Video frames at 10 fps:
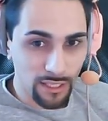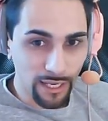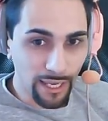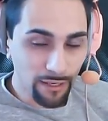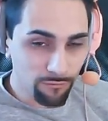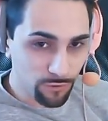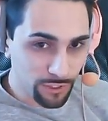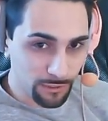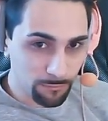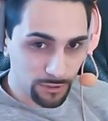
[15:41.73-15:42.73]

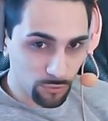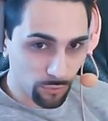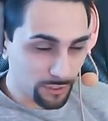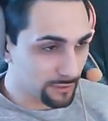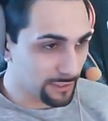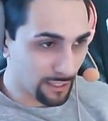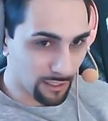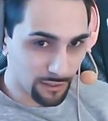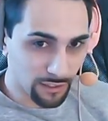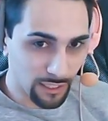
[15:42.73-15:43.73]
Every in between the
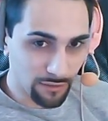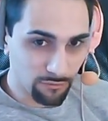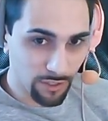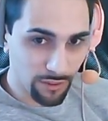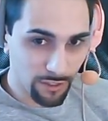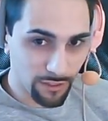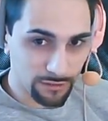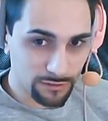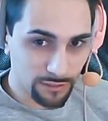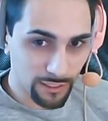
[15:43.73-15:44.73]
eye, everything
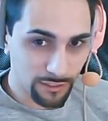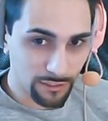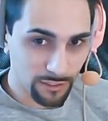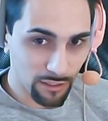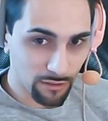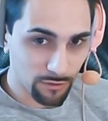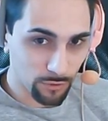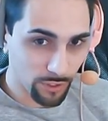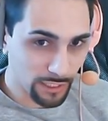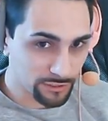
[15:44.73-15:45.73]
that is like here,
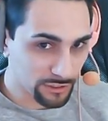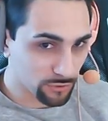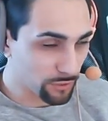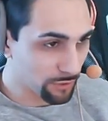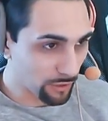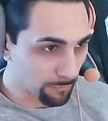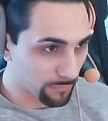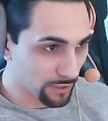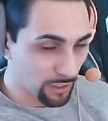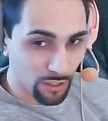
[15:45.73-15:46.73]
you can just re-grab.
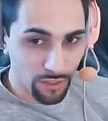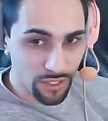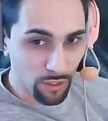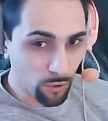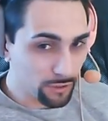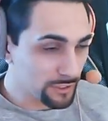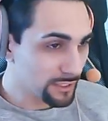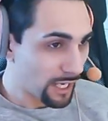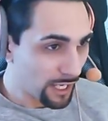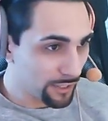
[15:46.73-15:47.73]
The only
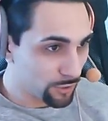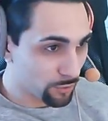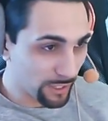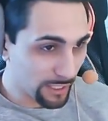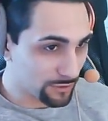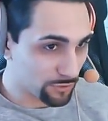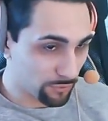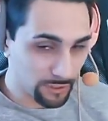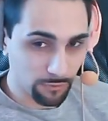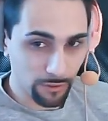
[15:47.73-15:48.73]
the eye you can't
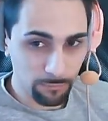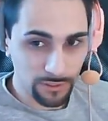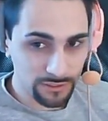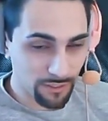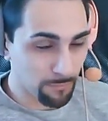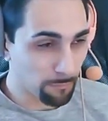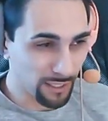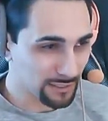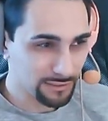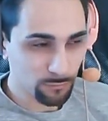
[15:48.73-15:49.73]
re-grab is the
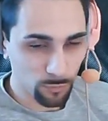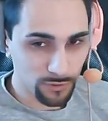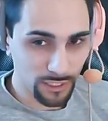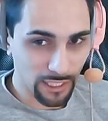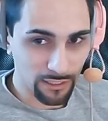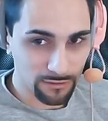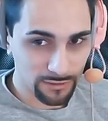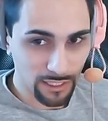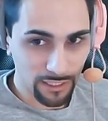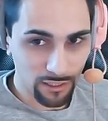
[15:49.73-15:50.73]
maximum
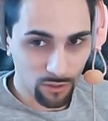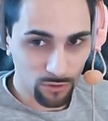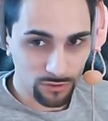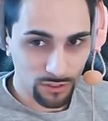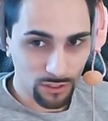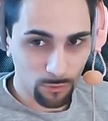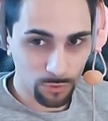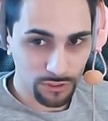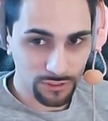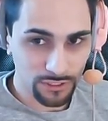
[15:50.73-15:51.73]
the eye out,
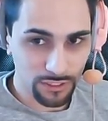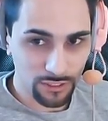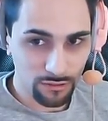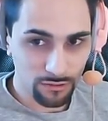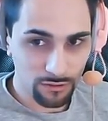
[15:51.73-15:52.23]
which is here.